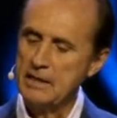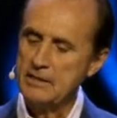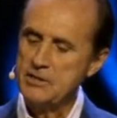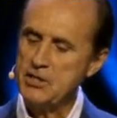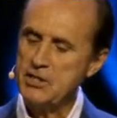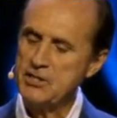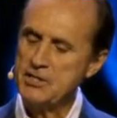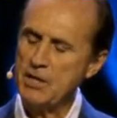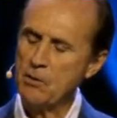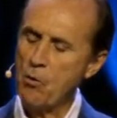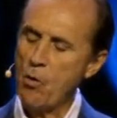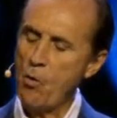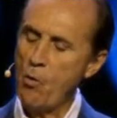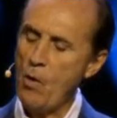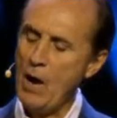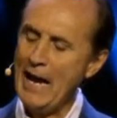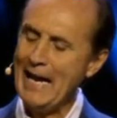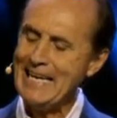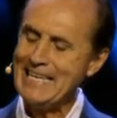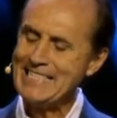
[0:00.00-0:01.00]
She said, well,
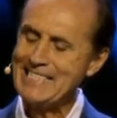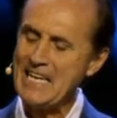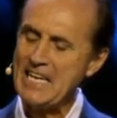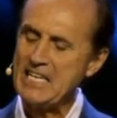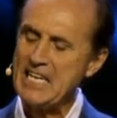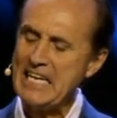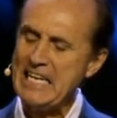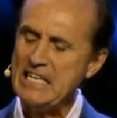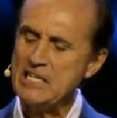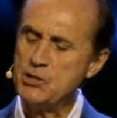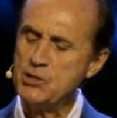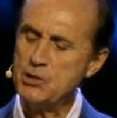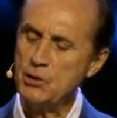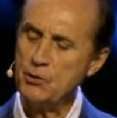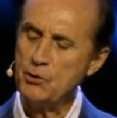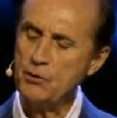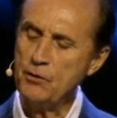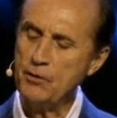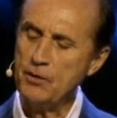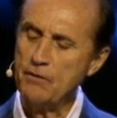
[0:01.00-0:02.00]
why is it
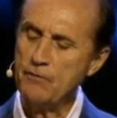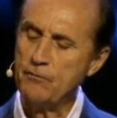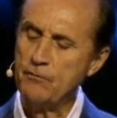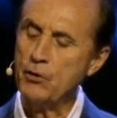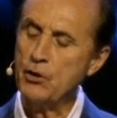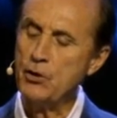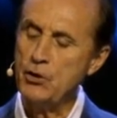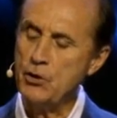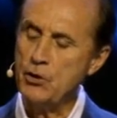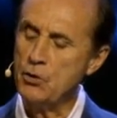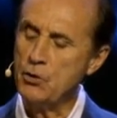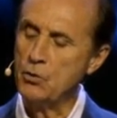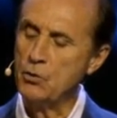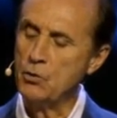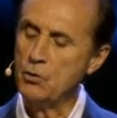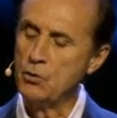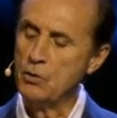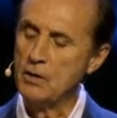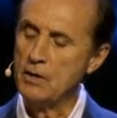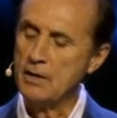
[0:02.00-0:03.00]
easier for
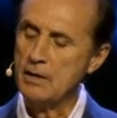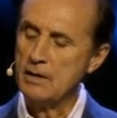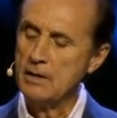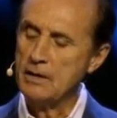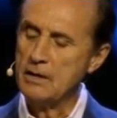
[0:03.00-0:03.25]
you